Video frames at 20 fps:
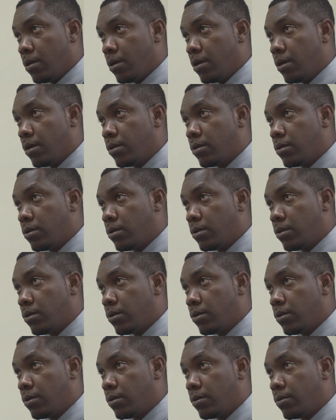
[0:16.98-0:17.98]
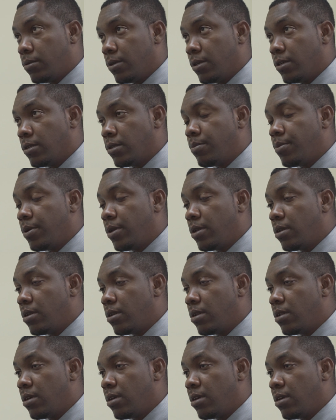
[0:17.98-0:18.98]
It's been
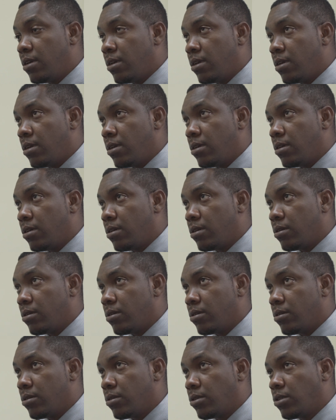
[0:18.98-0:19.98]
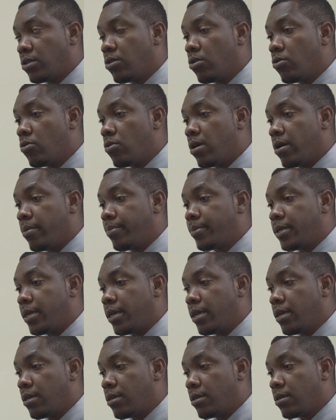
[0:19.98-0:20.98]
a slow
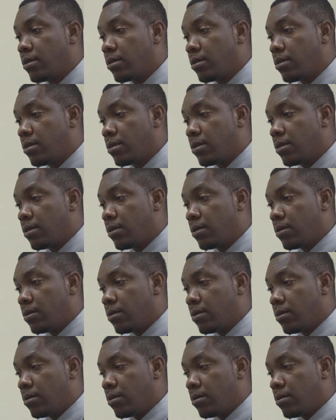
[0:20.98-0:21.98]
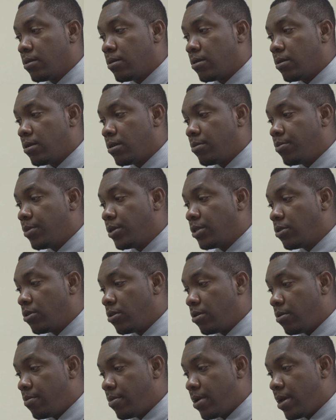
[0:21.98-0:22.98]
uptake, right? Based
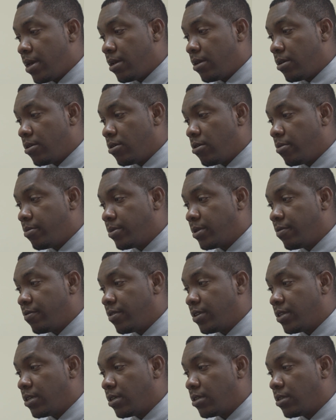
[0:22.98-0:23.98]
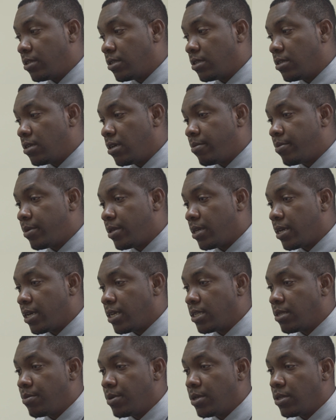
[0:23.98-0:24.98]
on my observations, the uptake
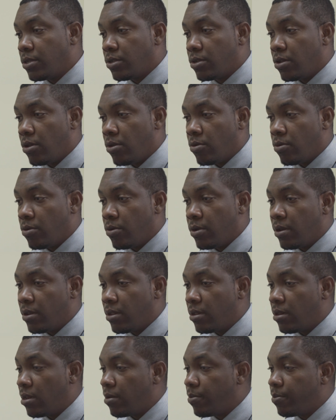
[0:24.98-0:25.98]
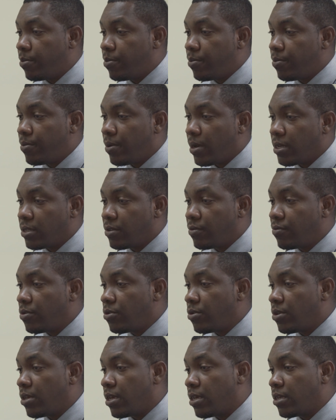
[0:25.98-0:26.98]
has been slow. In the past few
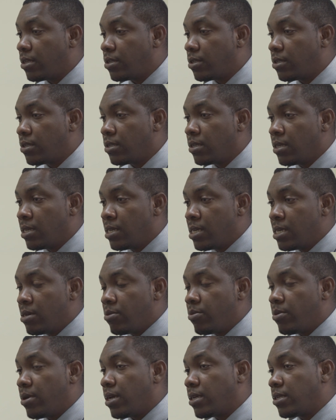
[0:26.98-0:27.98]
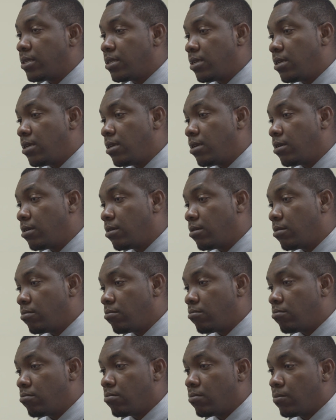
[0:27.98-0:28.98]
years, we are seeing
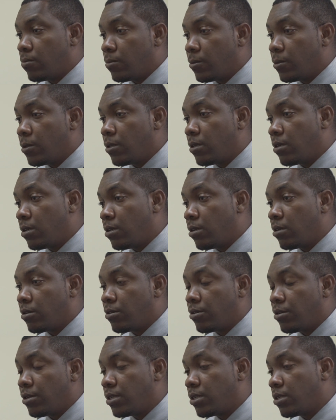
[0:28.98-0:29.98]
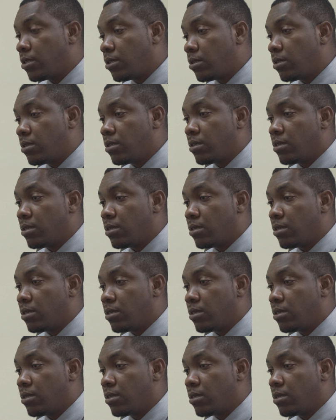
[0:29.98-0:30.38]
increased